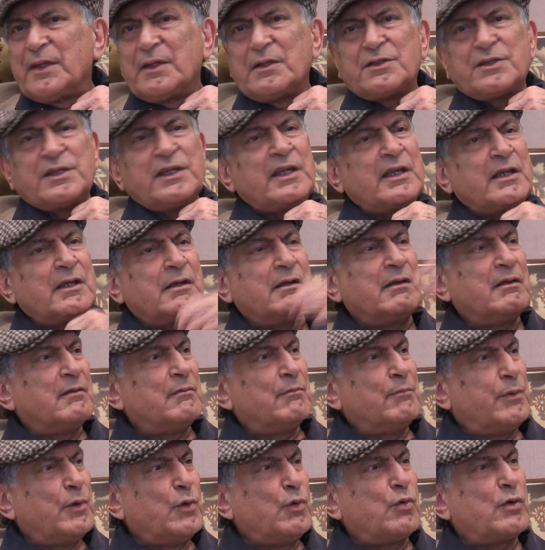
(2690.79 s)
seeing
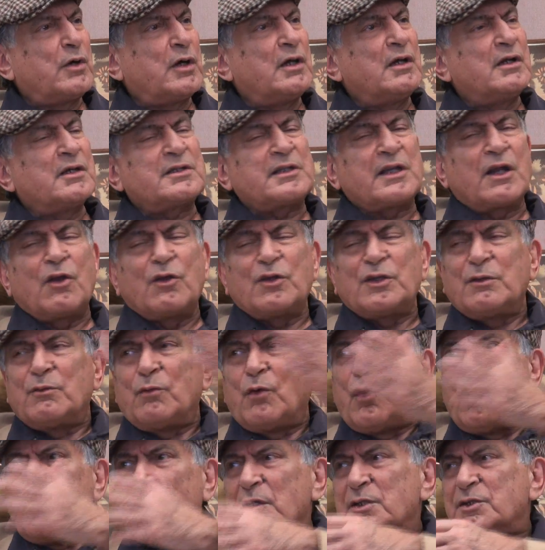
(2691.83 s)
blue colors around the
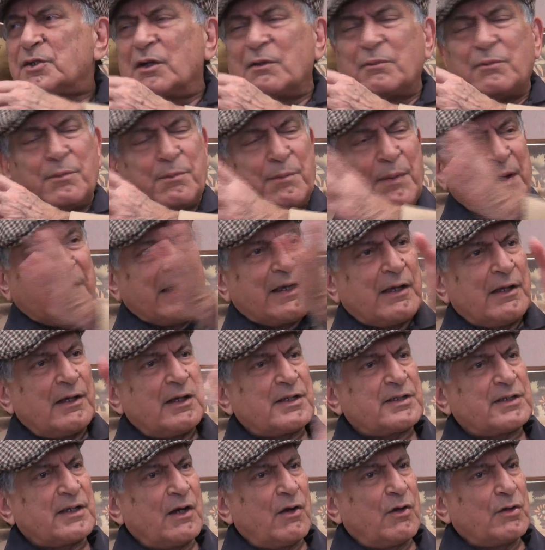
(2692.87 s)
walls or pink
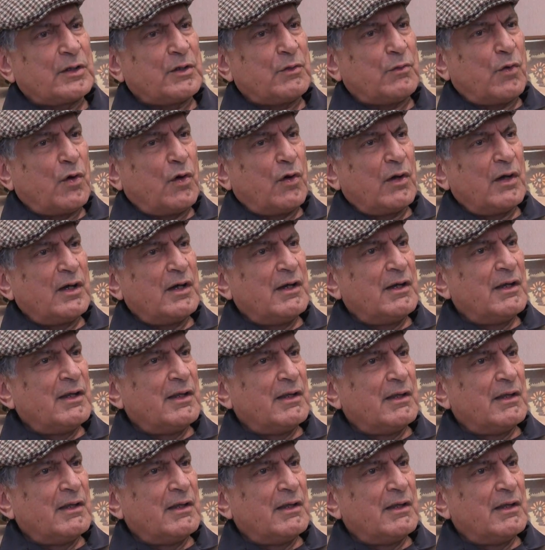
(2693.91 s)
colors around the wall,